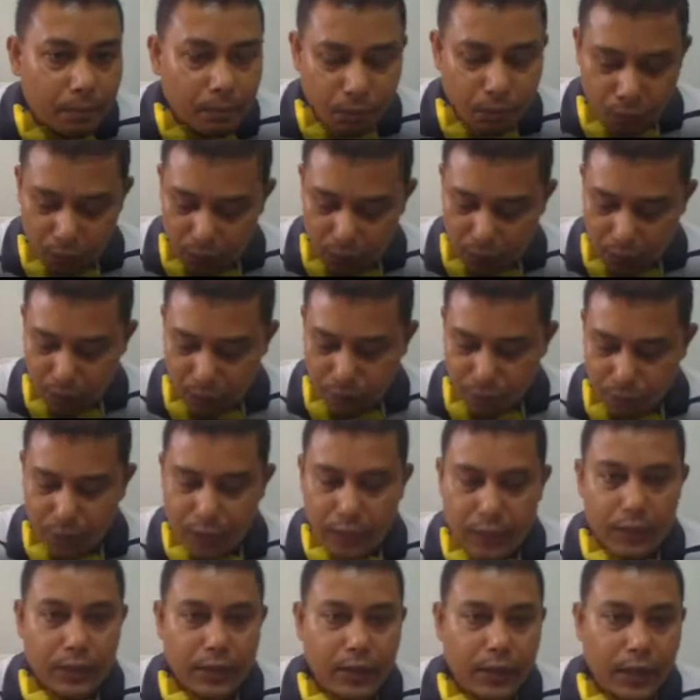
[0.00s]
If
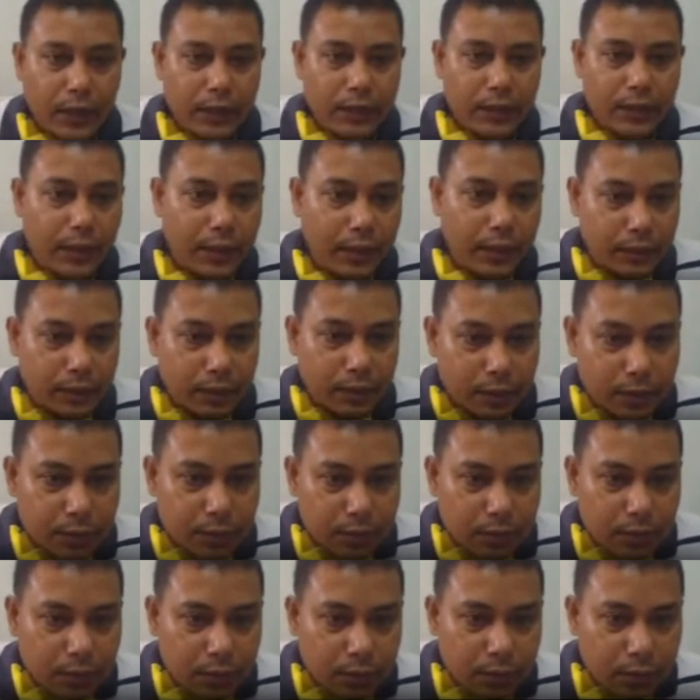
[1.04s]
I write like
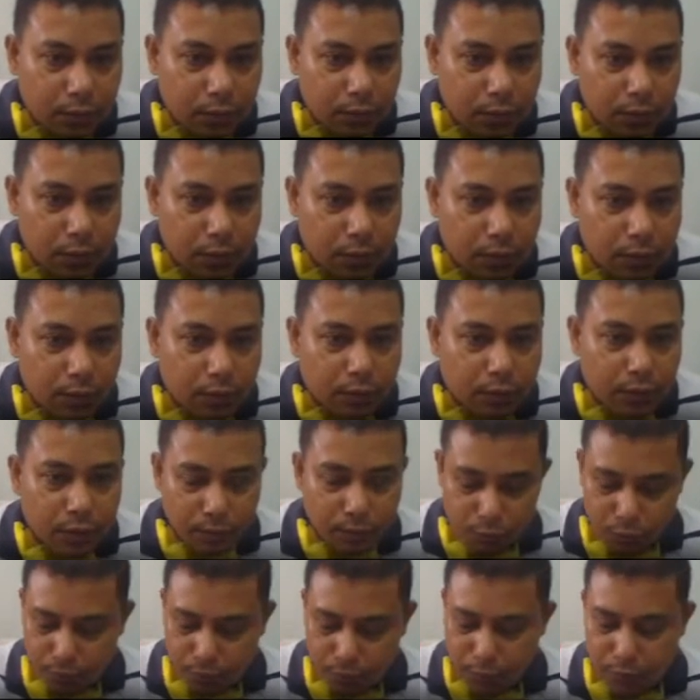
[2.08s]
this, I will
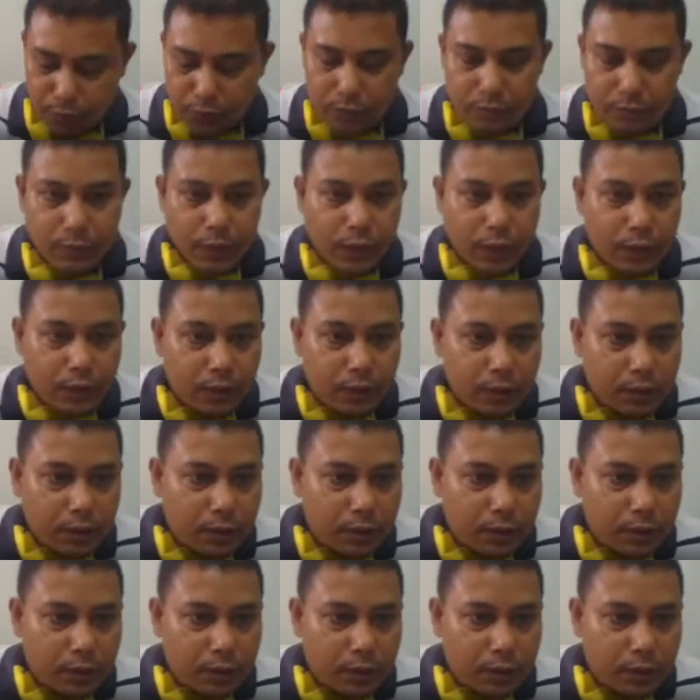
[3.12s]
remove this one.